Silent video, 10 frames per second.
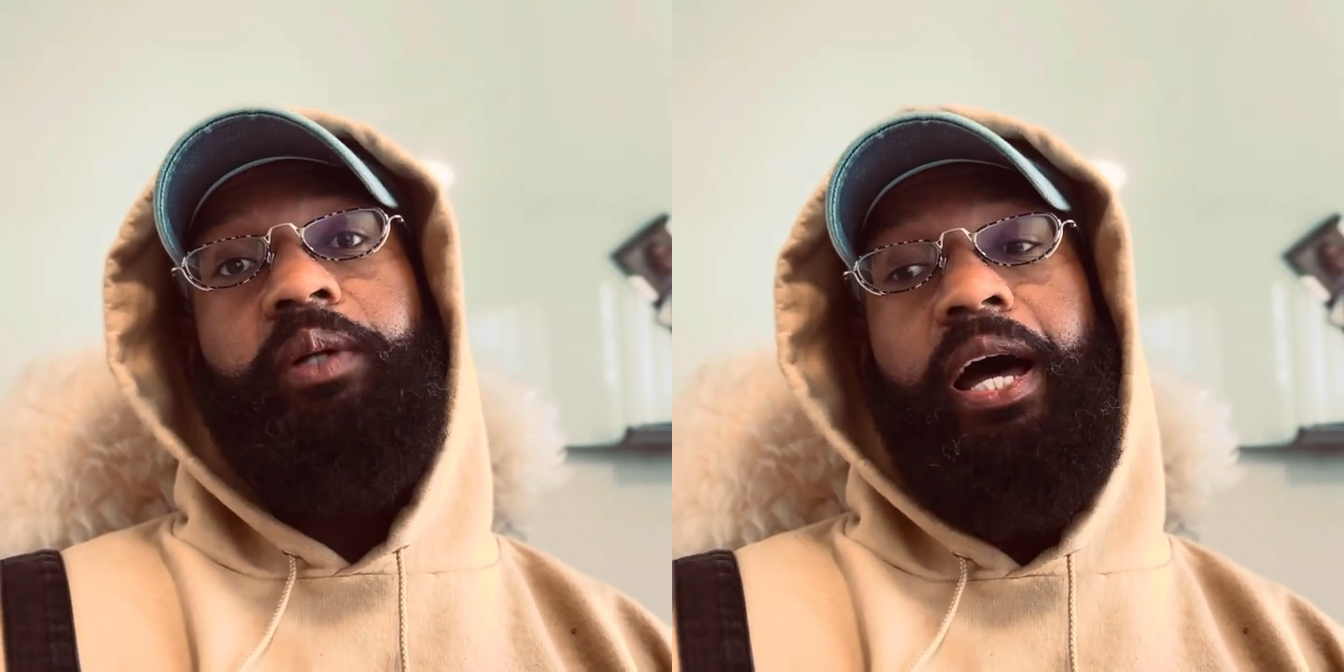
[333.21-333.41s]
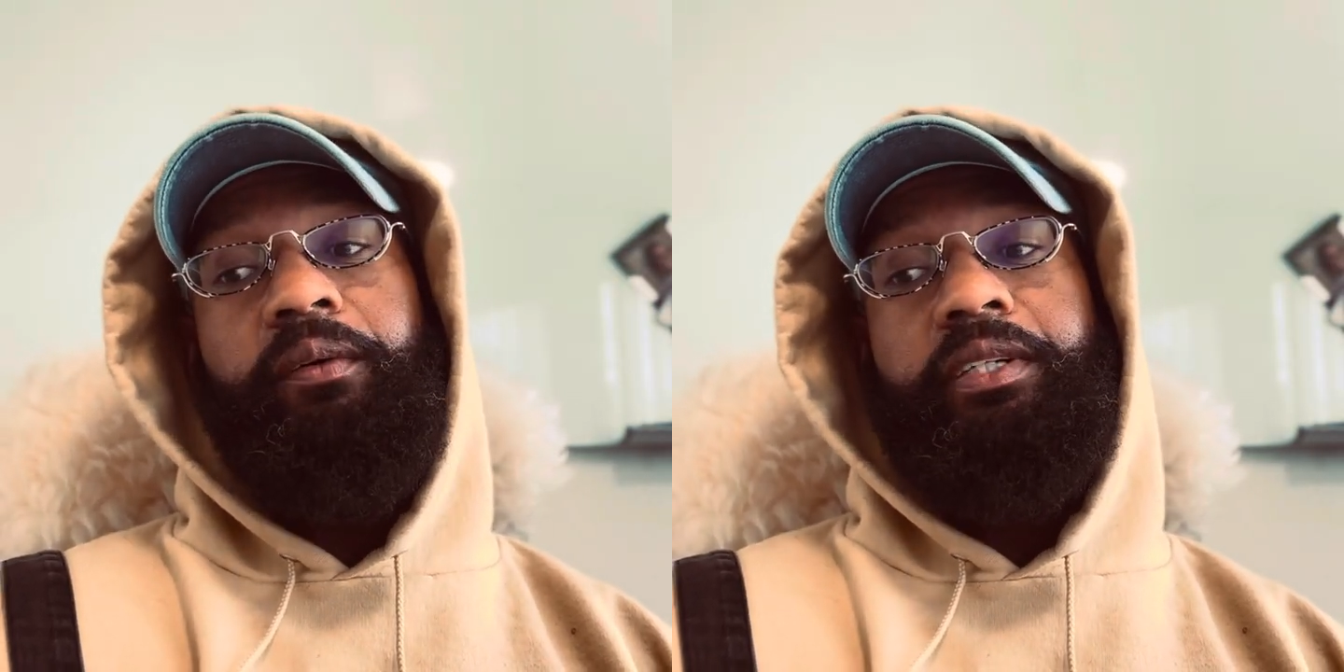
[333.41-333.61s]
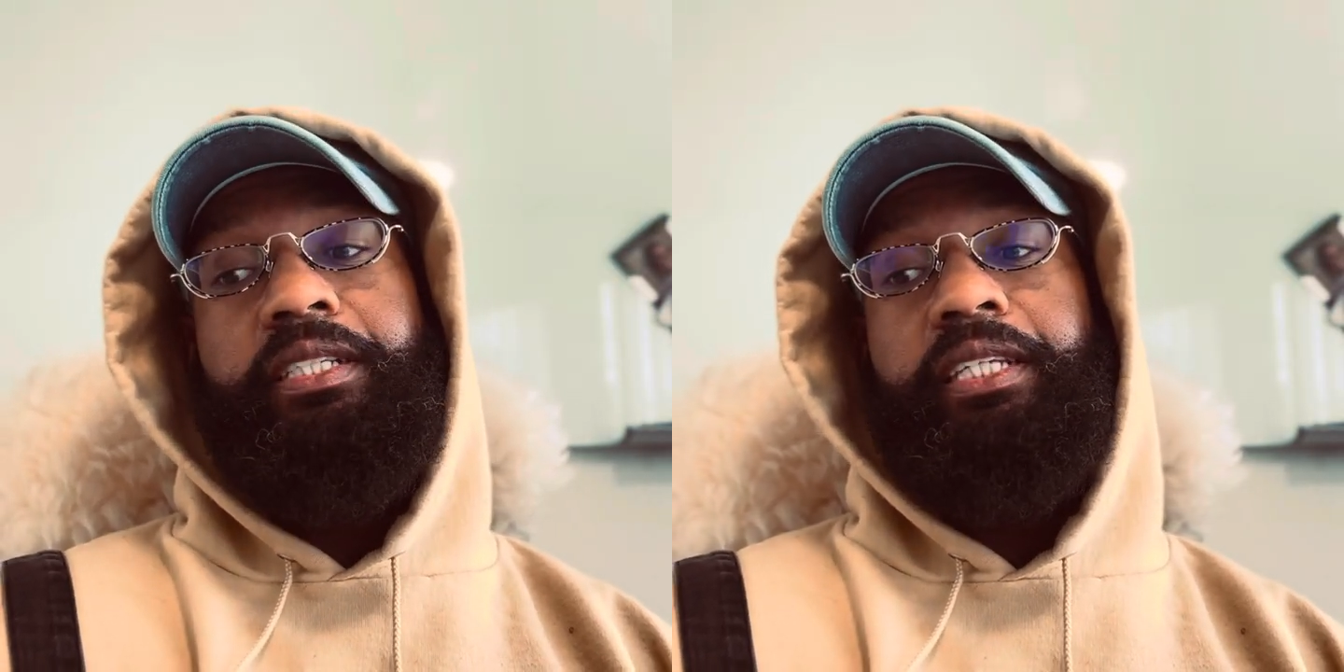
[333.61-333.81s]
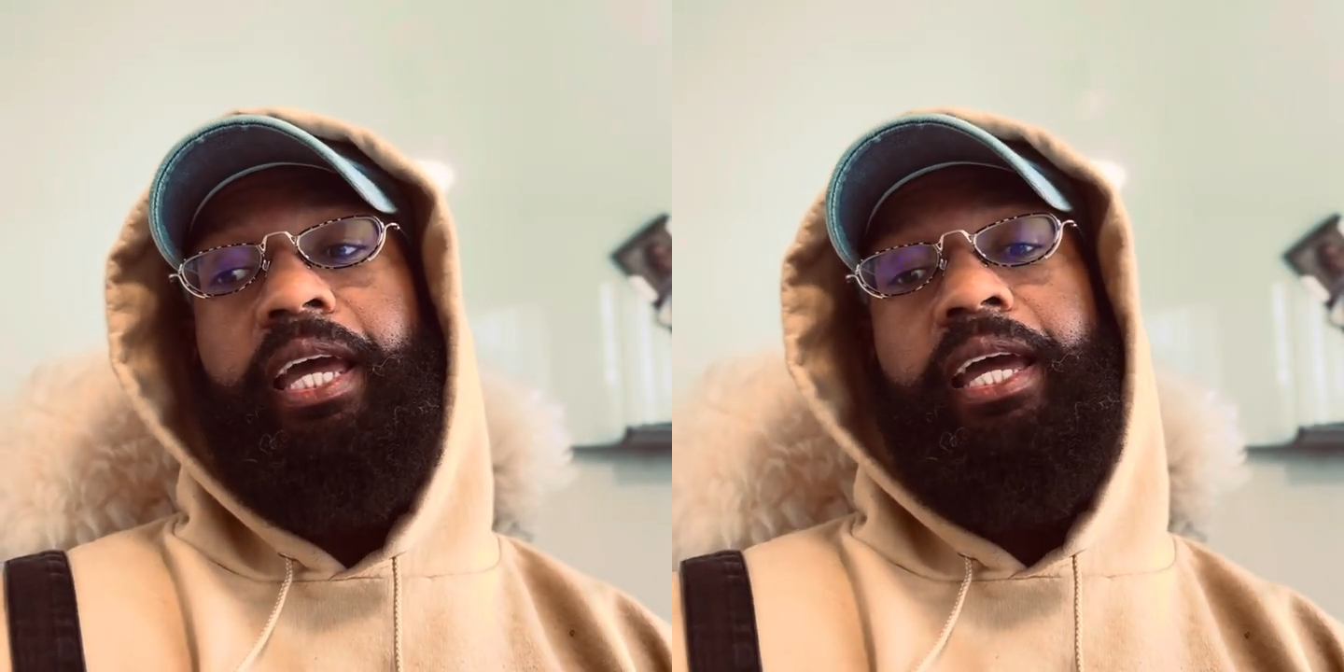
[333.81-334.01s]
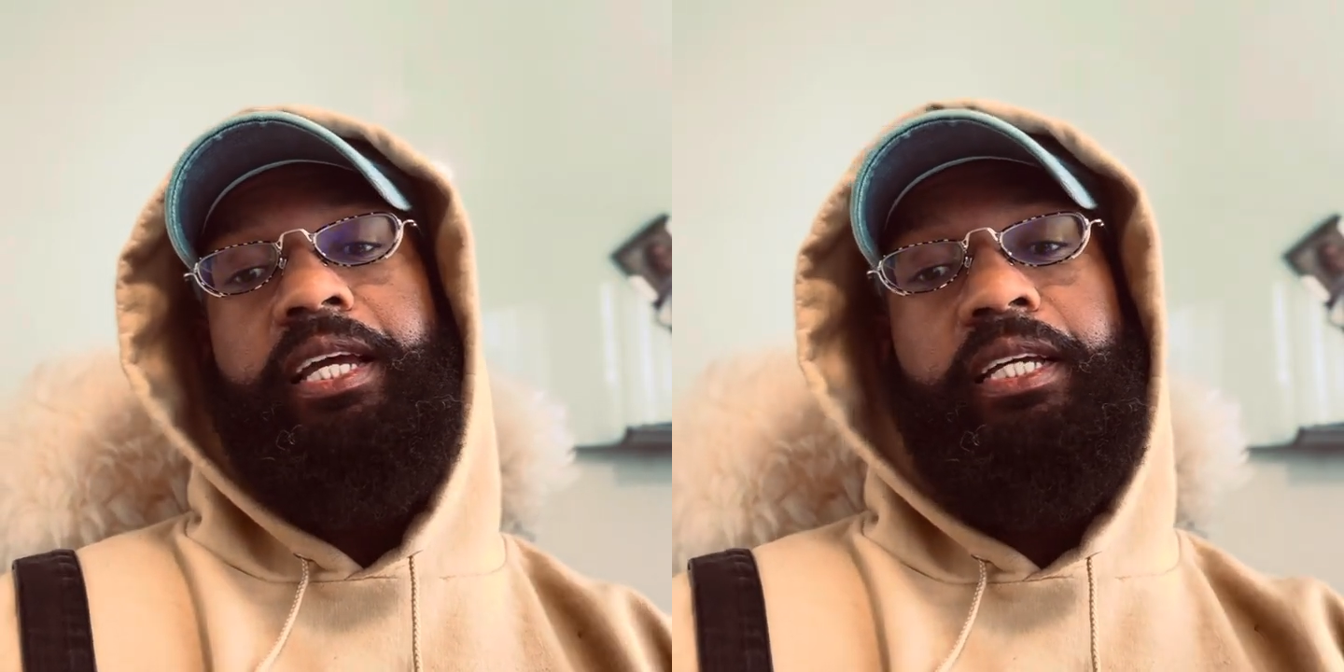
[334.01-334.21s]
hours to
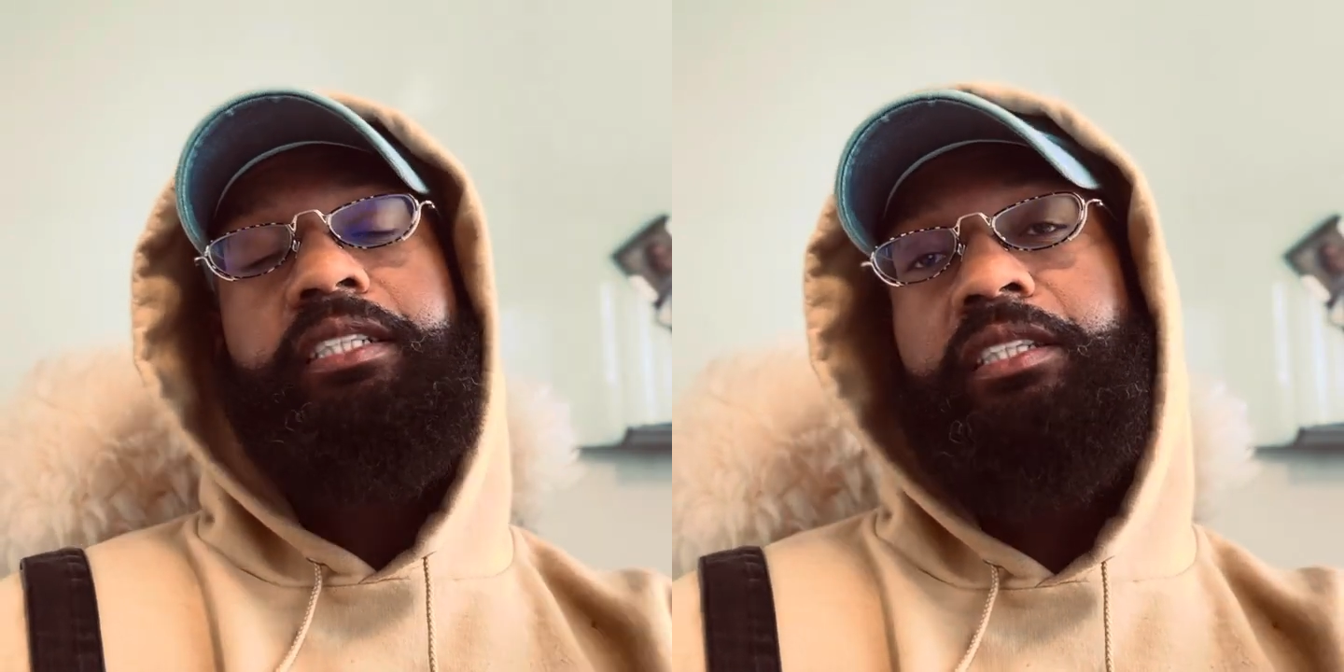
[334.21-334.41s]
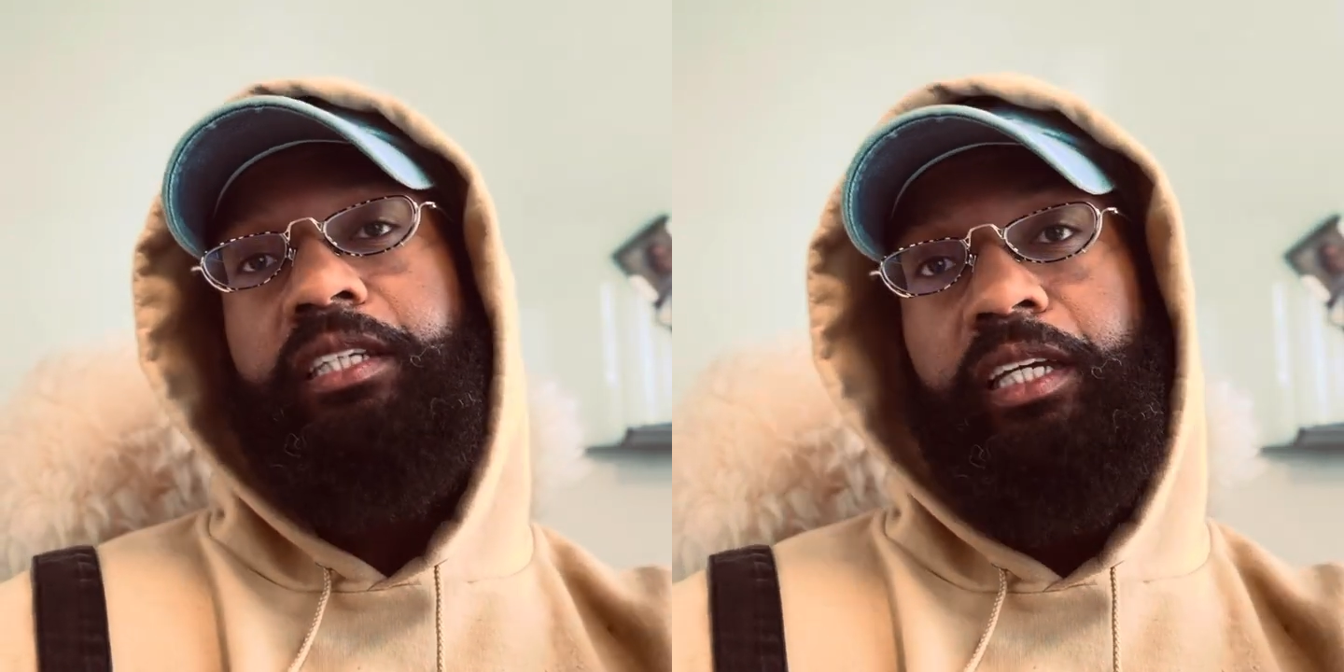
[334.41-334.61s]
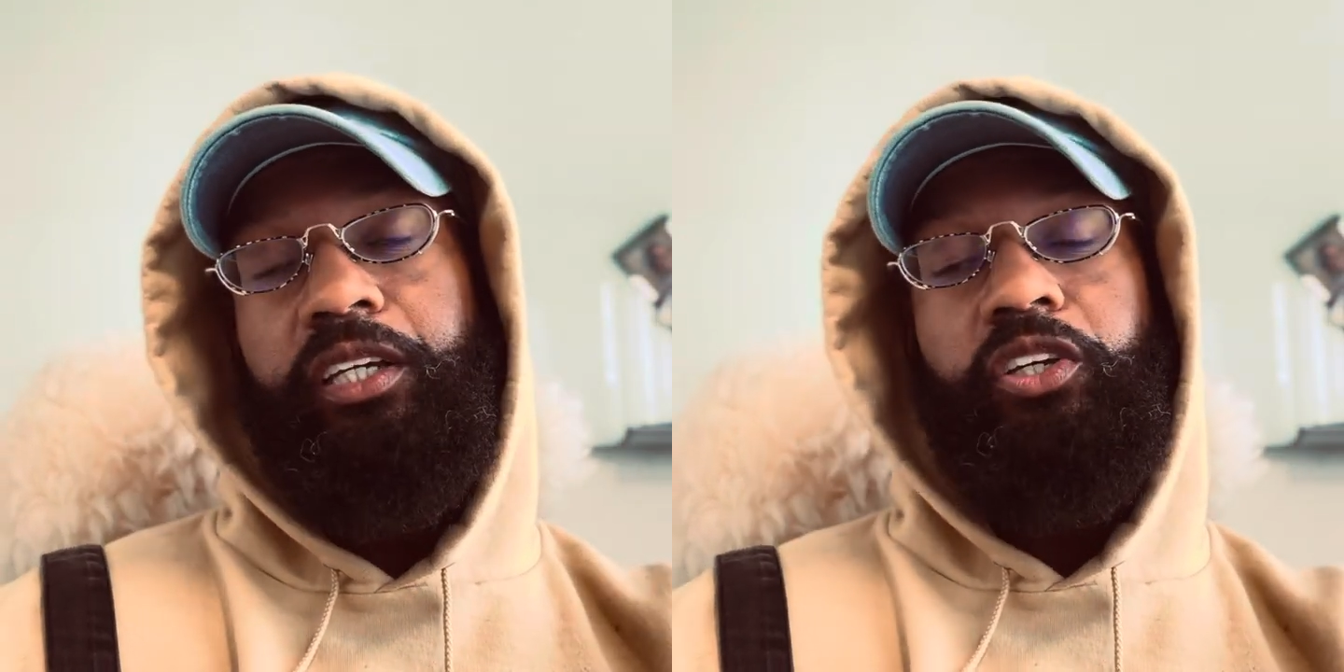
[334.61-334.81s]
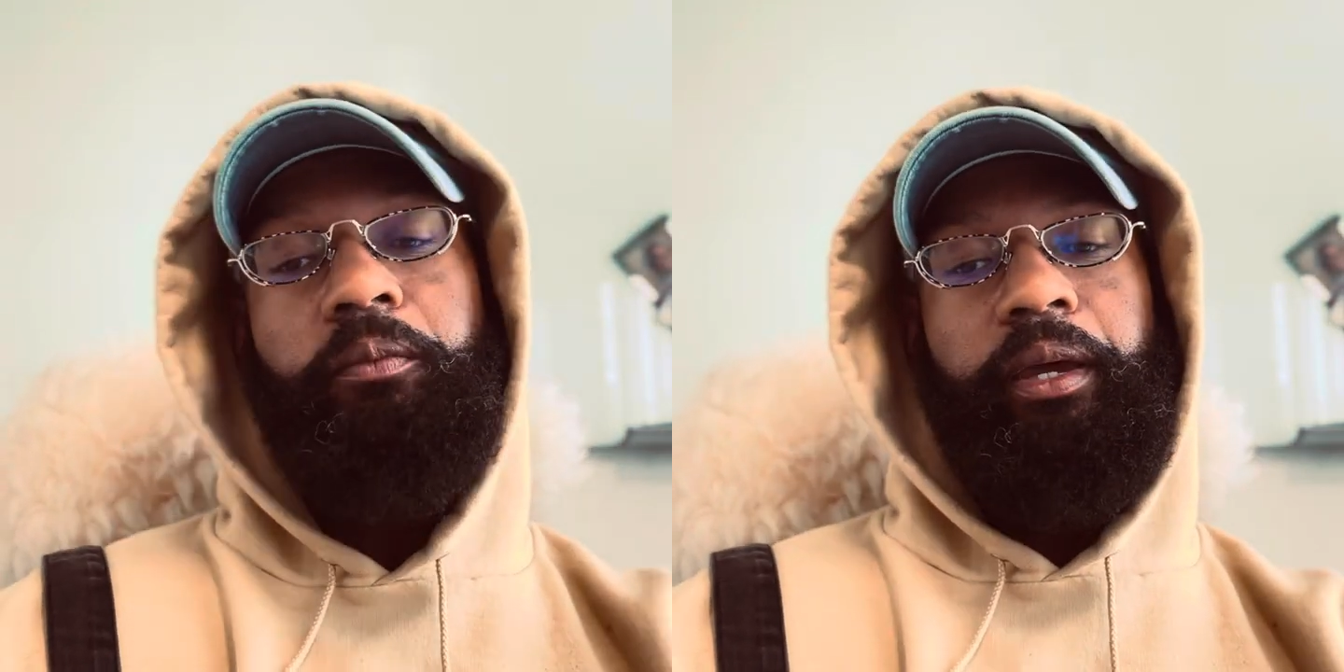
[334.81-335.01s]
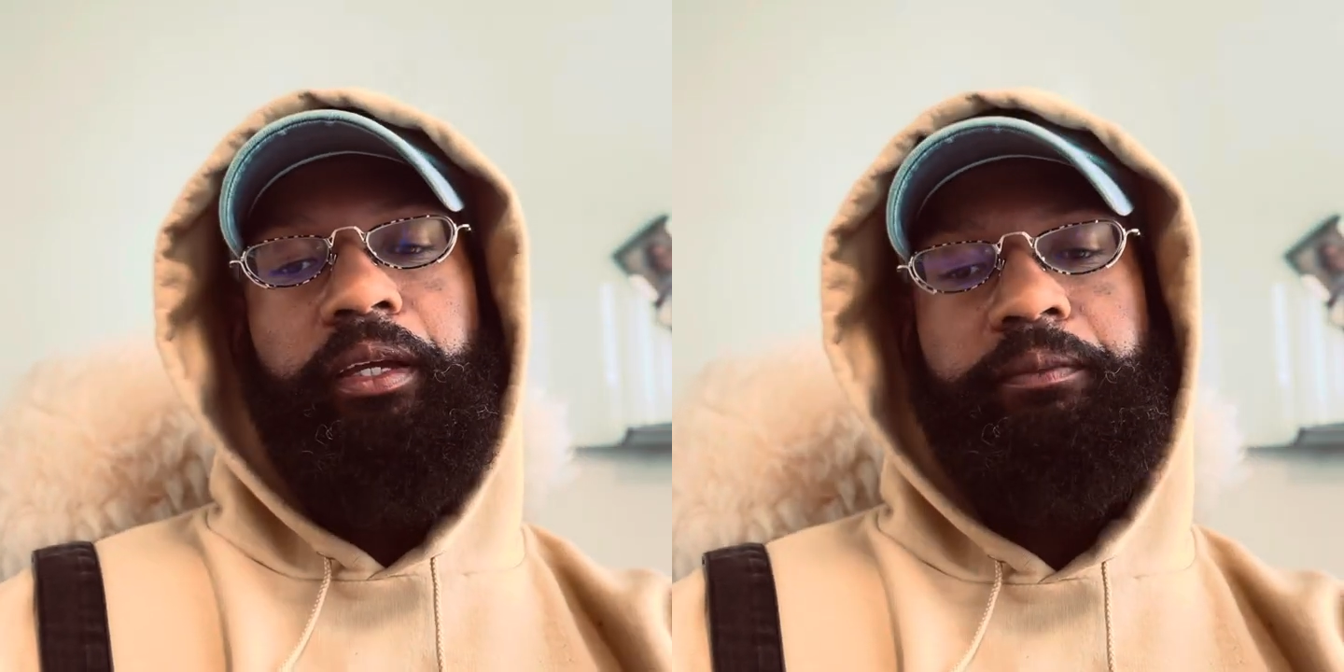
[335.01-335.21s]

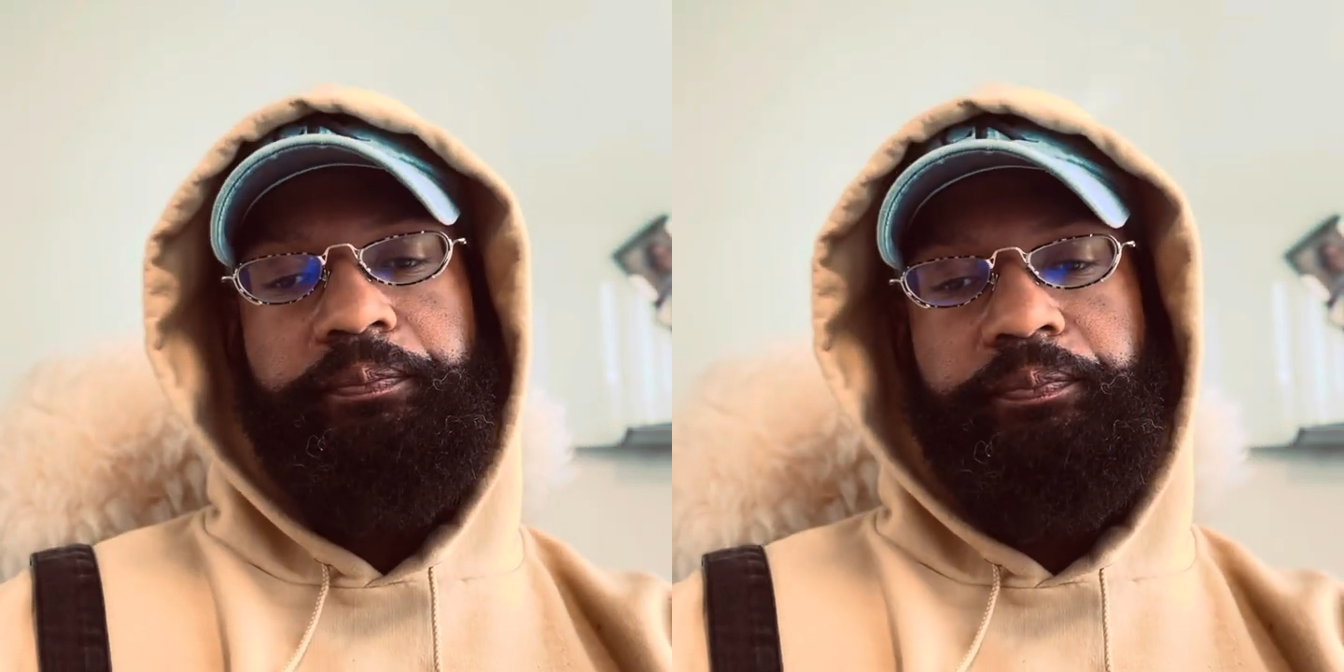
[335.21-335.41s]
incubate